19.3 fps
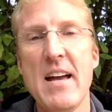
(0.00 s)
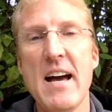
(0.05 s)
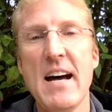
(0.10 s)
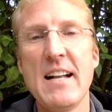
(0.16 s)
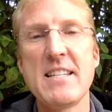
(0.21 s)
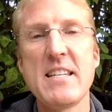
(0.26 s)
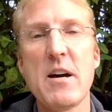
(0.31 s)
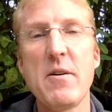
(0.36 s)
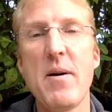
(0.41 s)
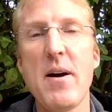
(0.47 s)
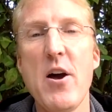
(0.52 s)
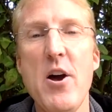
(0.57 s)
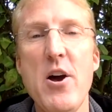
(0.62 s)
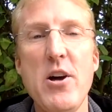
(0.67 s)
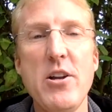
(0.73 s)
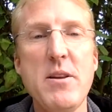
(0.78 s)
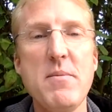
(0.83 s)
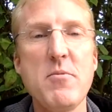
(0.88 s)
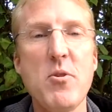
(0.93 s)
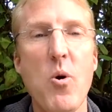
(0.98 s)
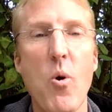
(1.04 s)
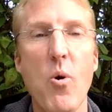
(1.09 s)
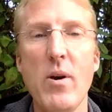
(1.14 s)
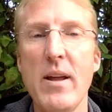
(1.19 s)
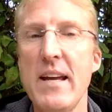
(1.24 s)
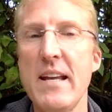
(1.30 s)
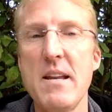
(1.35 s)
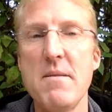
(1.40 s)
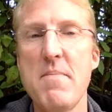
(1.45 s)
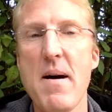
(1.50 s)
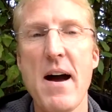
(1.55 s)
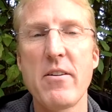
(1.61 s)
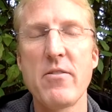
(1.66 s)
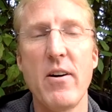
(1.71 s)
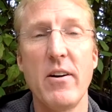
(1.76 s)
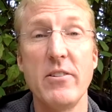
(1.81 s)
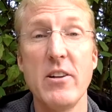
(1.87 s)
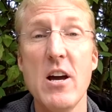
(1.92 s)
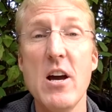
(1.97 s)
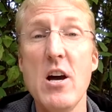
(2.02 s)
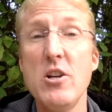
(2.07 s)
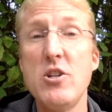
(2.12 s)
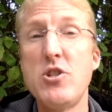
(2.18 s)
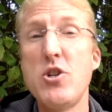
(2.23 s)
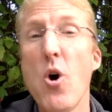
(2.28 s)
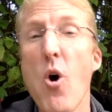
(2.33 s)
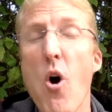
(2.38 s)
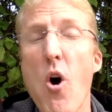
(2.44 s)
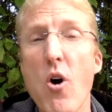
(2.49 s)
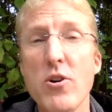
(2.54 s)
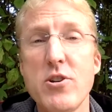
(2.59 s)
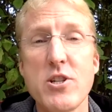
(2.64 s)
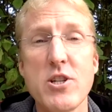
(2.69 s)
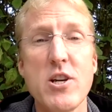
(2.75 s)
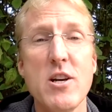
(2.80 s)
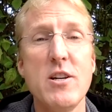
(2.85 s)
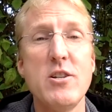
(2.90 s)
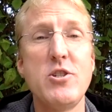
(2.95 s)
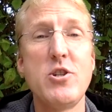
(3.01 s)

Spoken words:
and so I heard him calling in the background, "George!